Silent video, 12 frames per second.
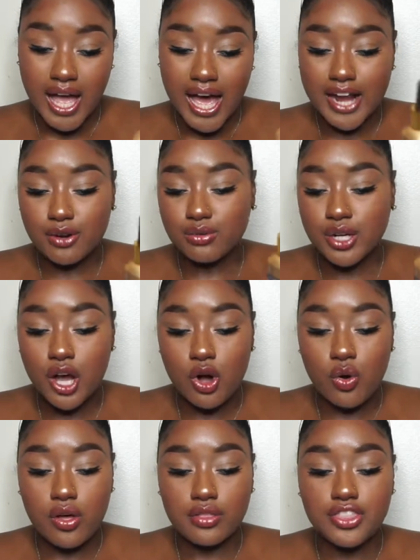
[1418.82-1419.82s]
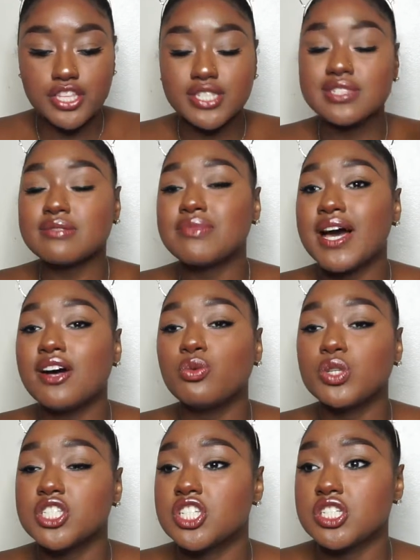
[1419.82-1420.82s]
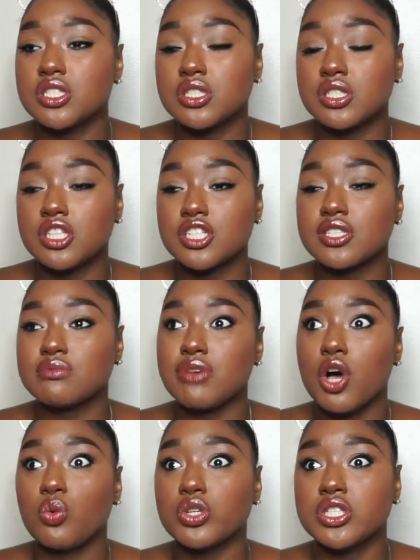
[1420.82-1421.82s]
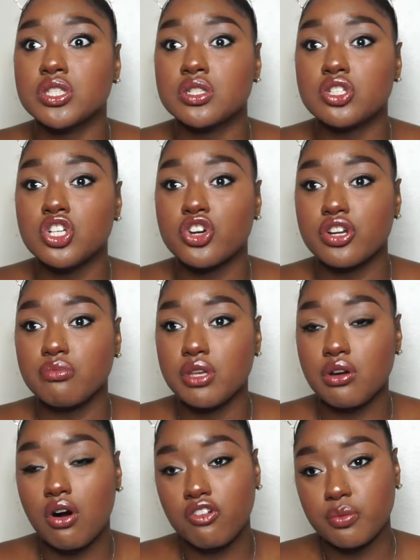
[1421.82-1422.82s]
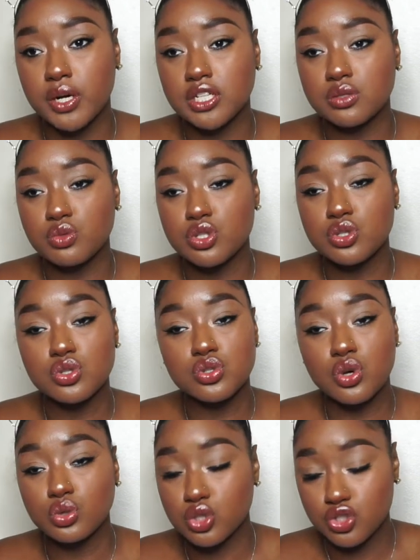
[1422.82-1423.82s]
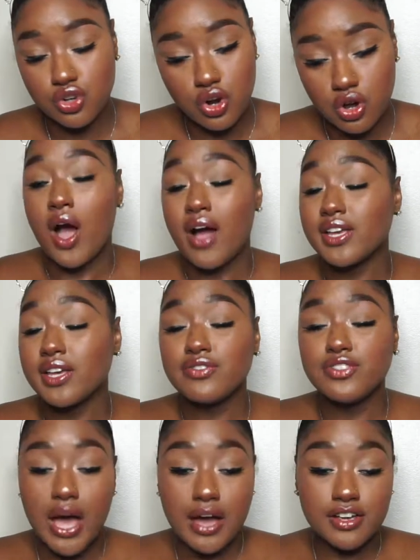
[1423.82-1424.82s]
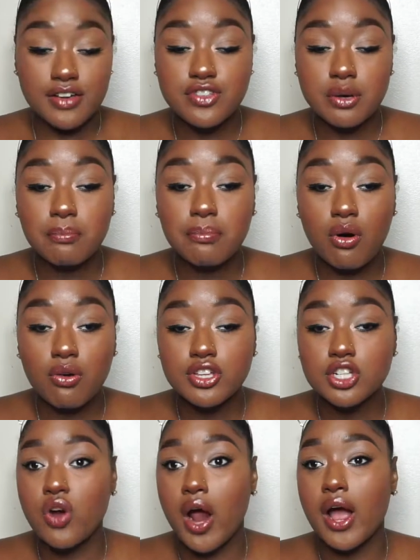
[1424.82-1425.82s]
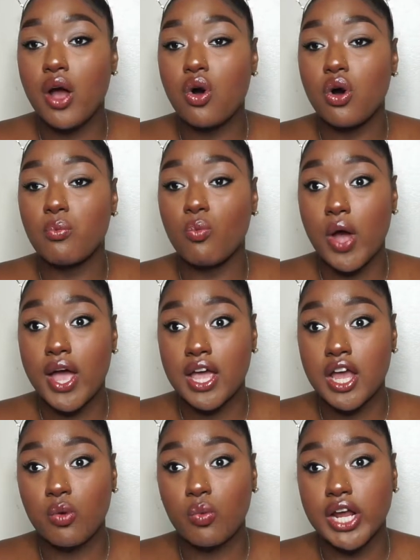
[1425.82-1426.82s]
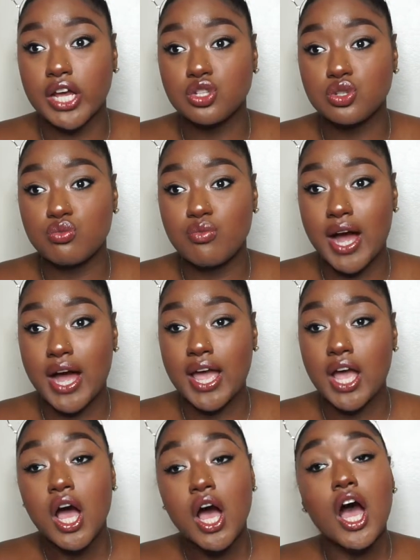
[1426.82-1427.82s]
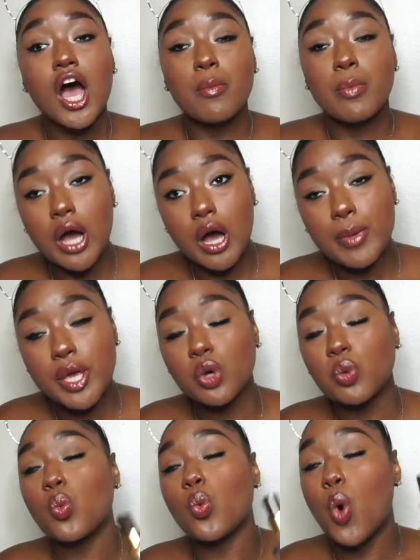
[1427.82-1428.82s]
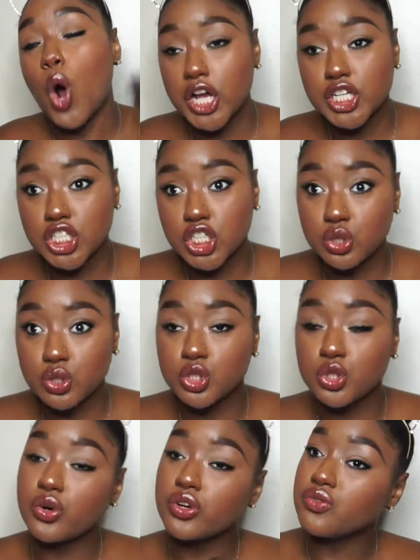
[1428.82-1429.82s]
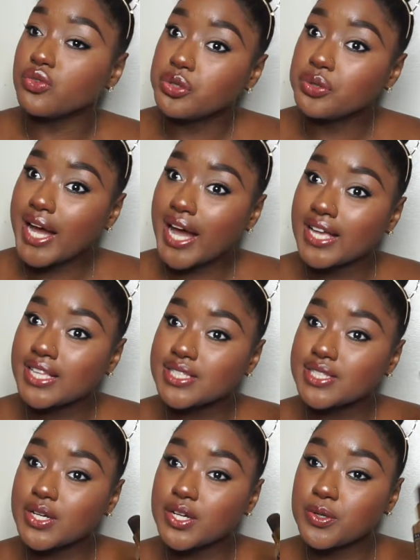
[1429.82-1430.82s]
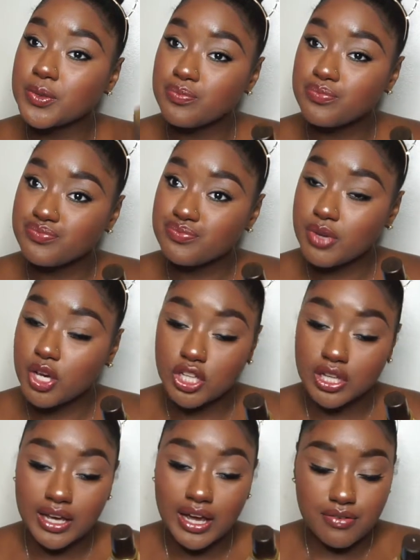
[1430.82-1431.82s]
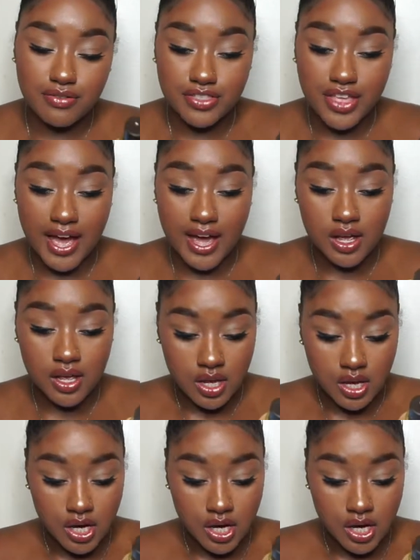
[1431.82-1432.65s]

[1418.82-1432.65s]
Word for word: I don't know. The smell was just the smell was turning me off because it was so strong. I give I give them both a try on wet hair when I do my upcoming wash and go tutorial for you guys. So be on the lookout for that.